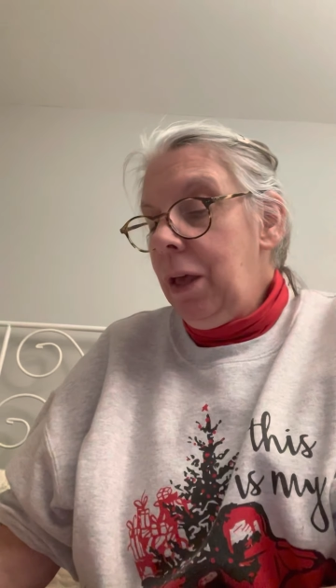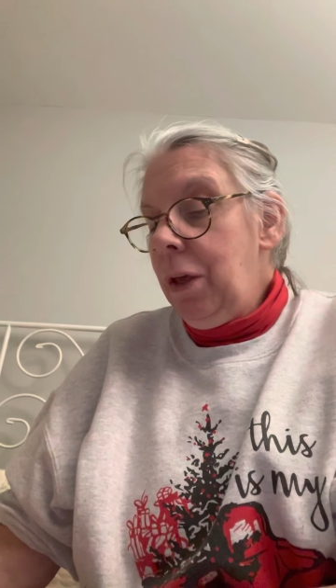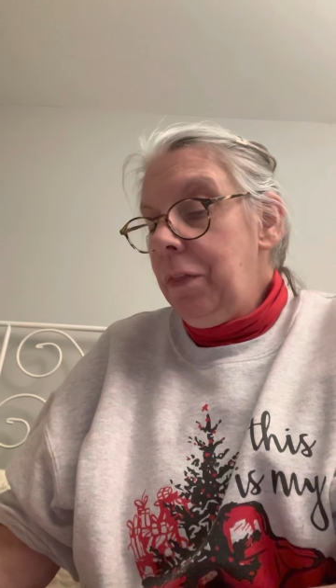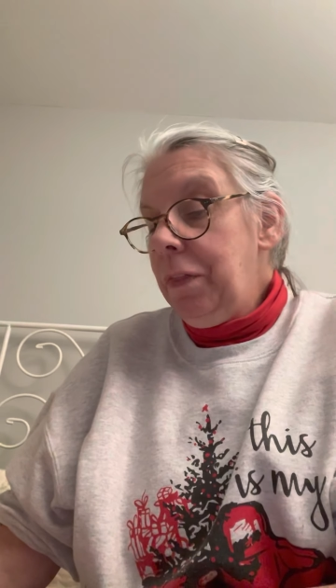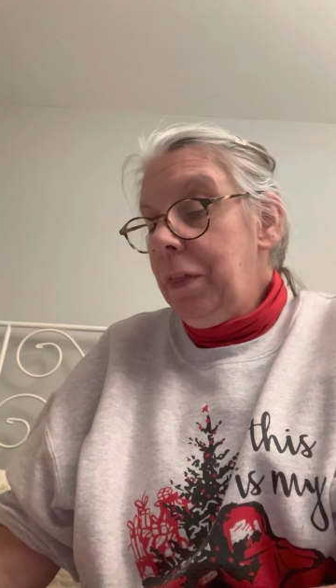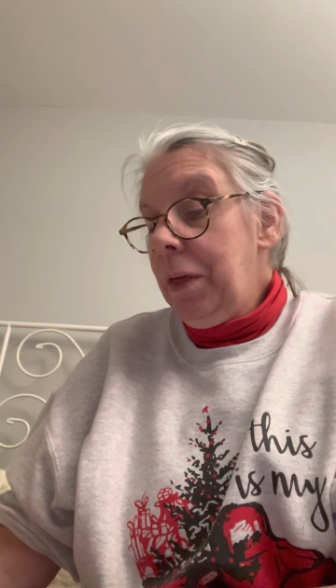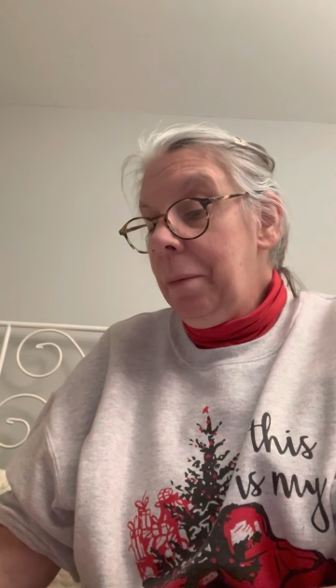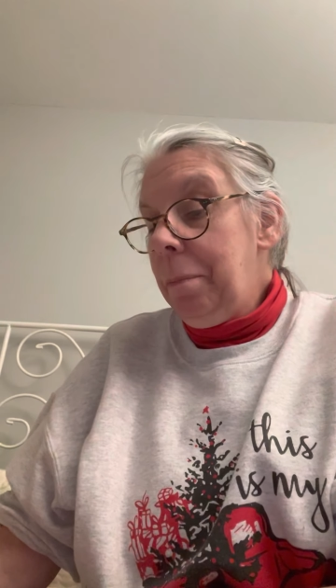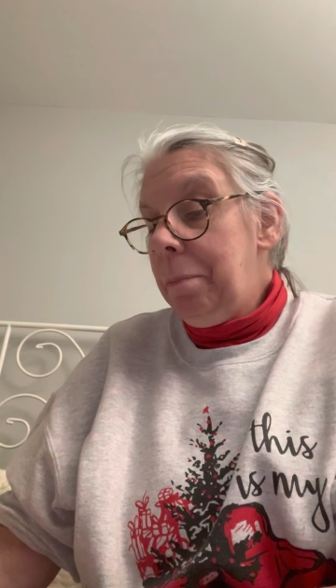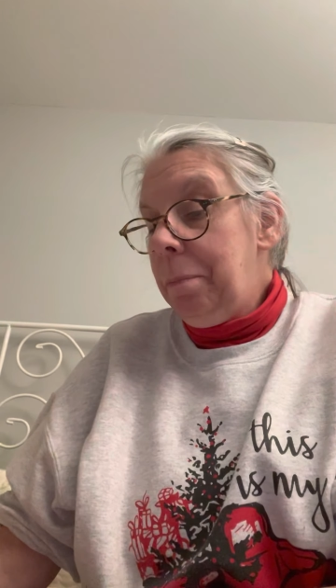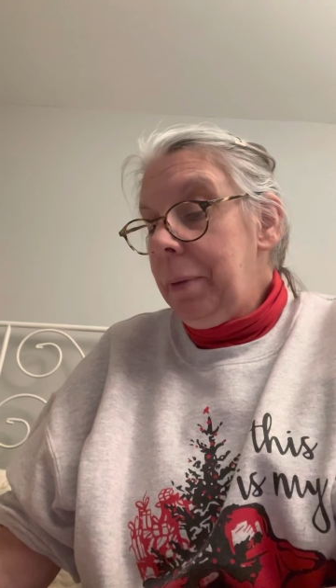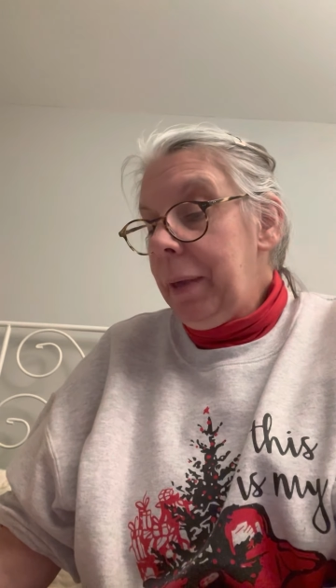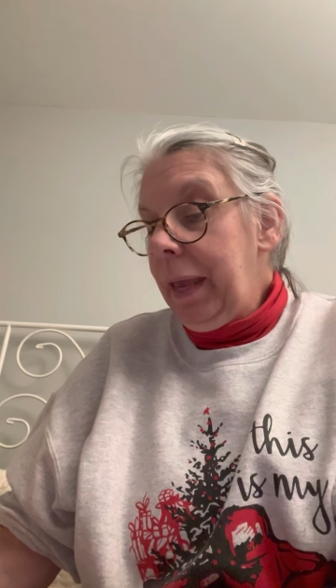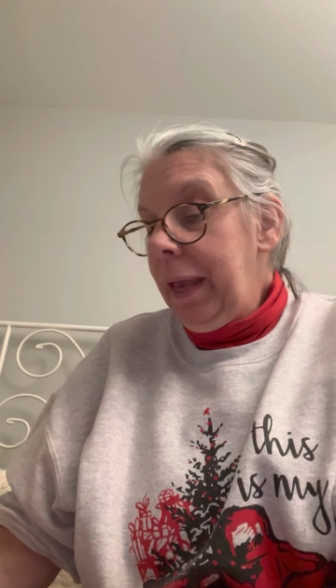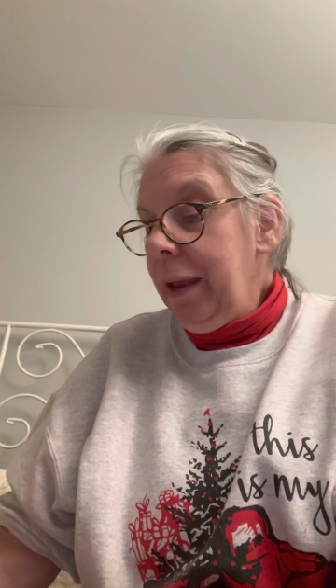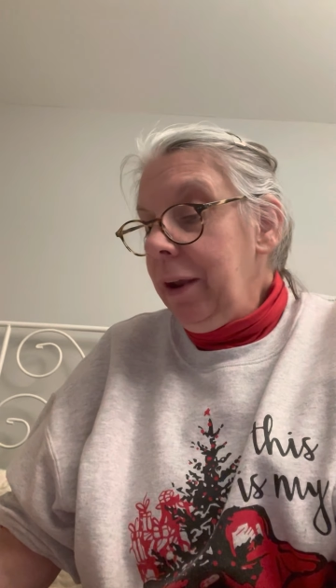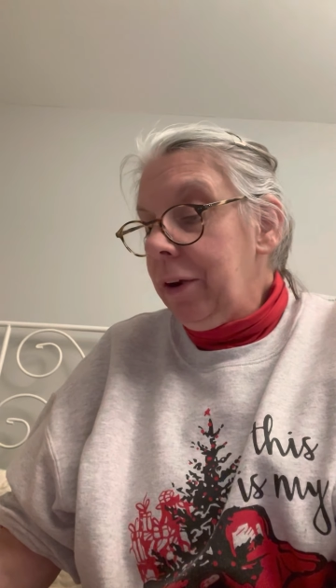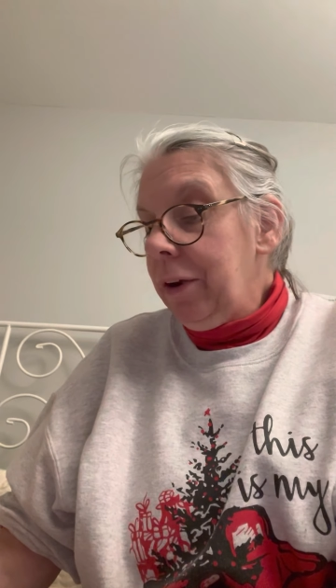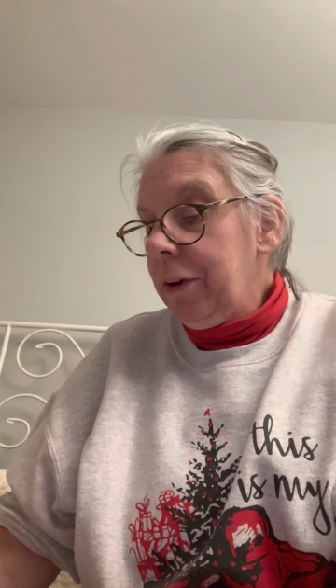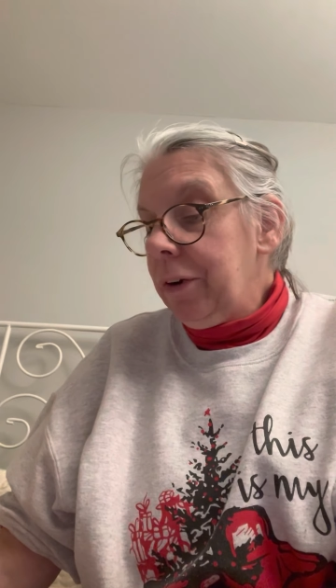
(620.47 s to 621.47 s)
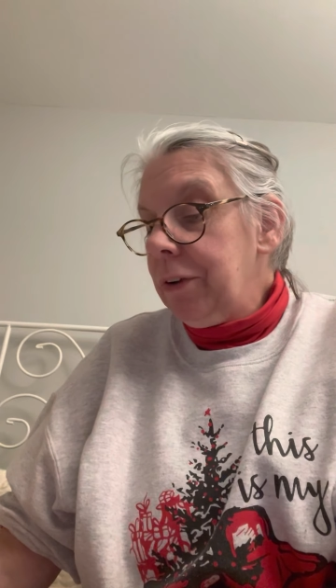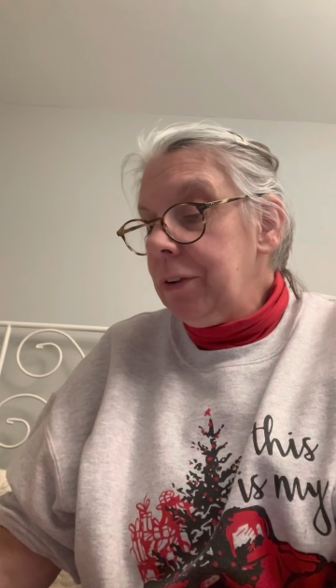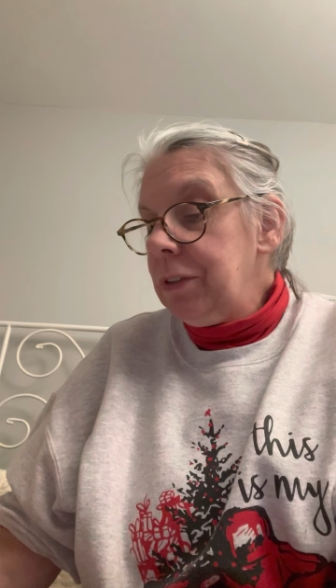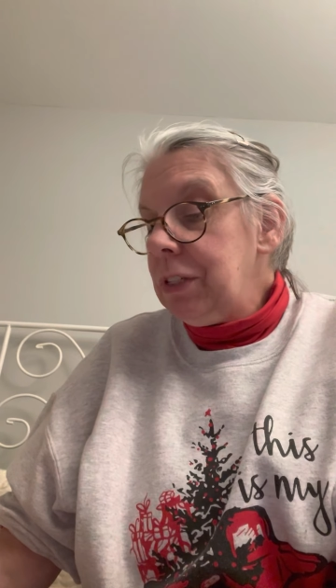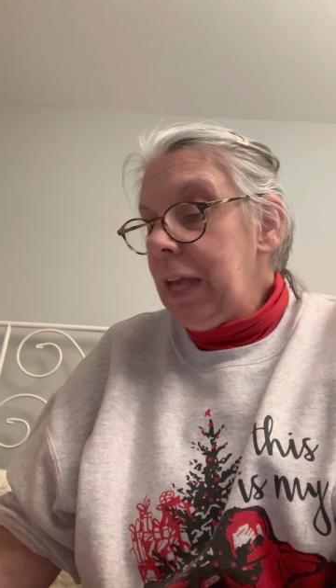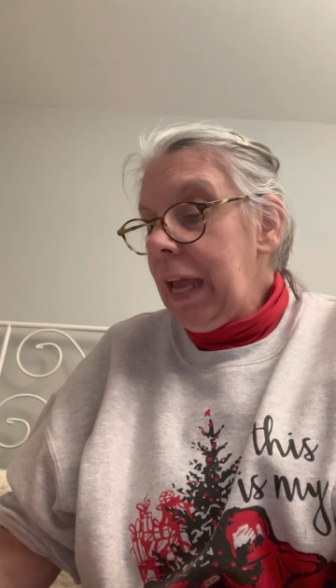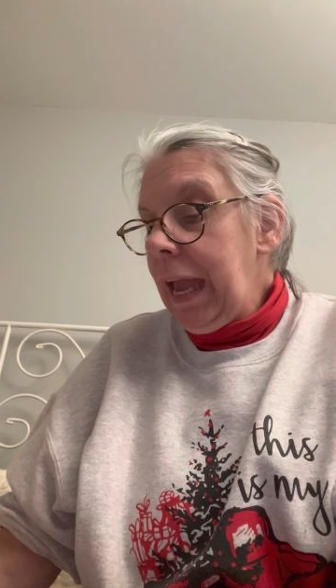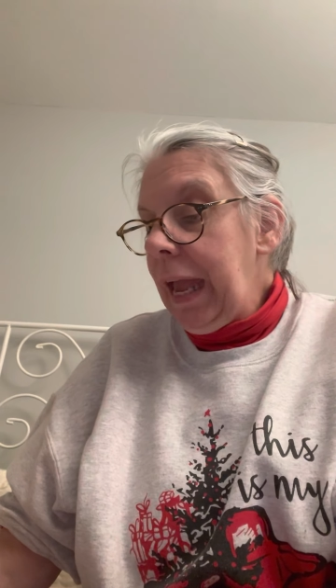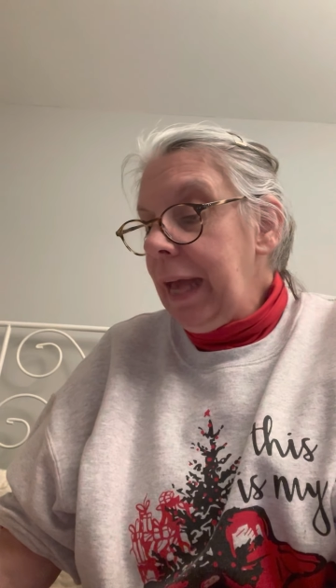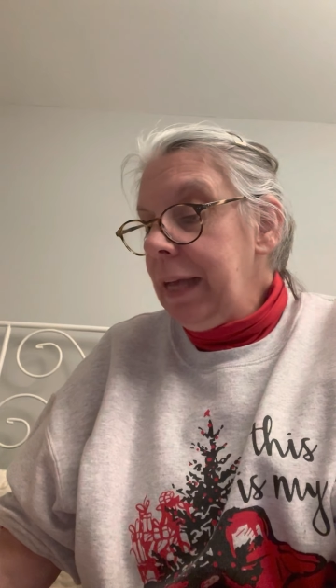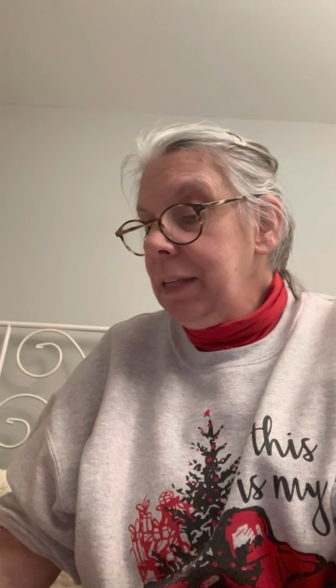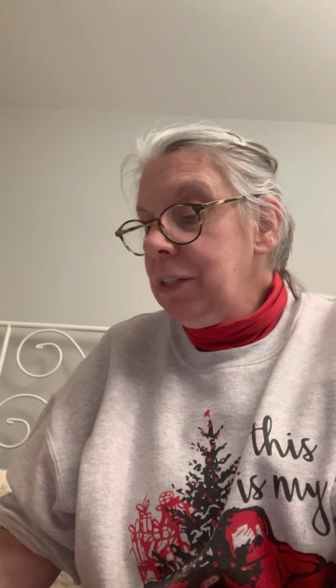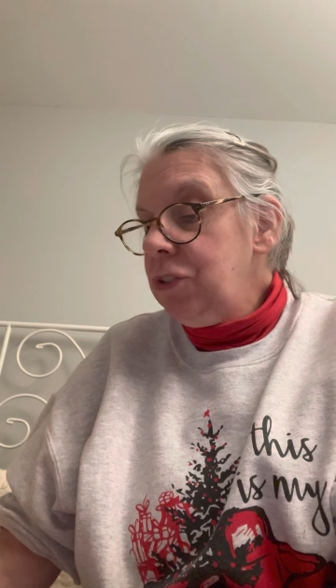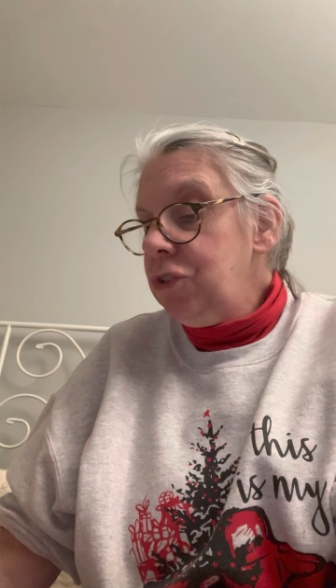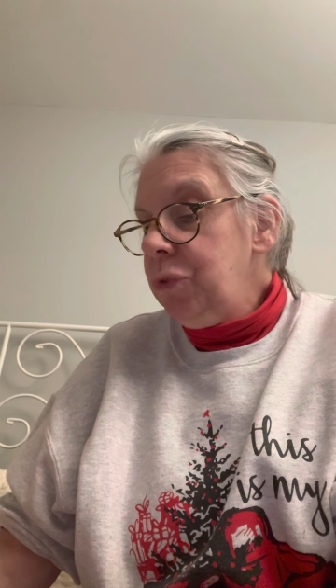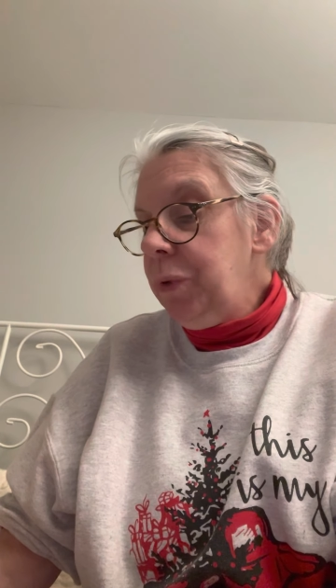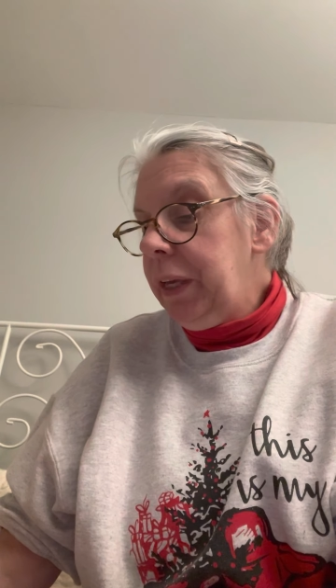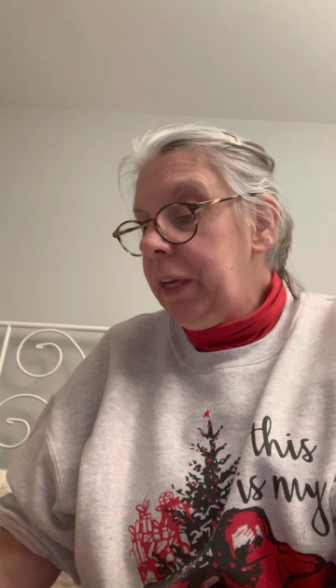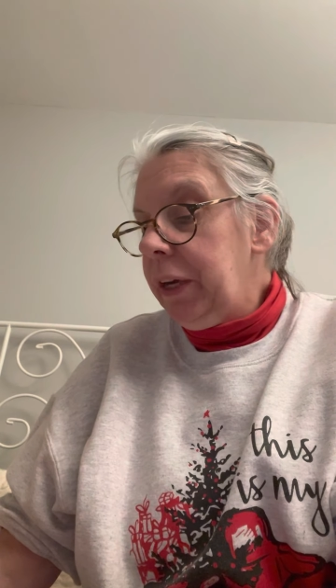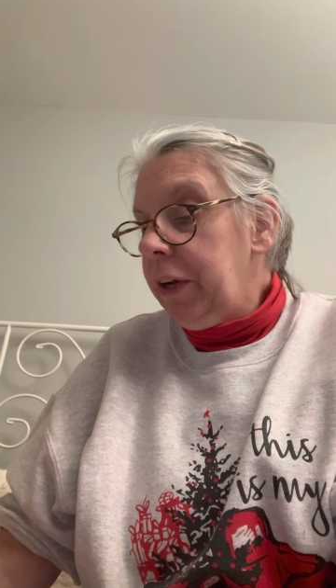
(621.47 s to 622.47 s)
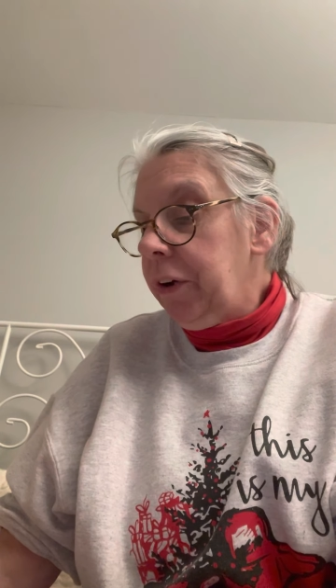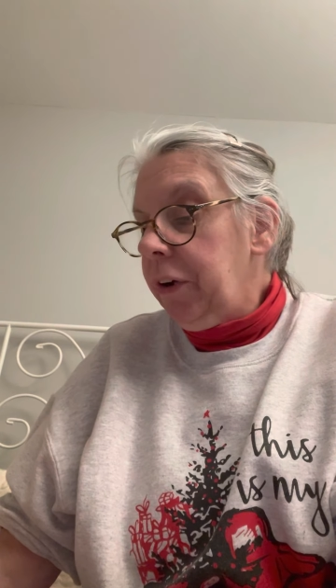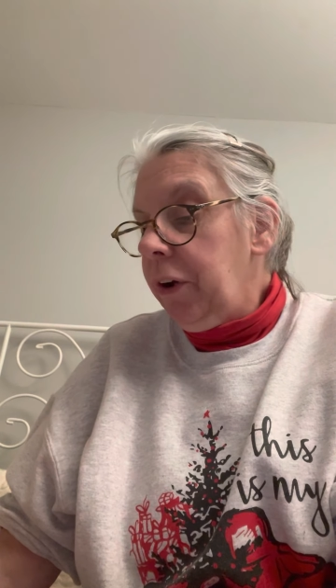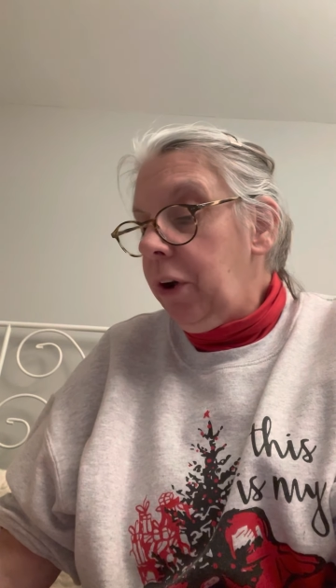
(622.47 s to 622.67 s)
The bears asked to hear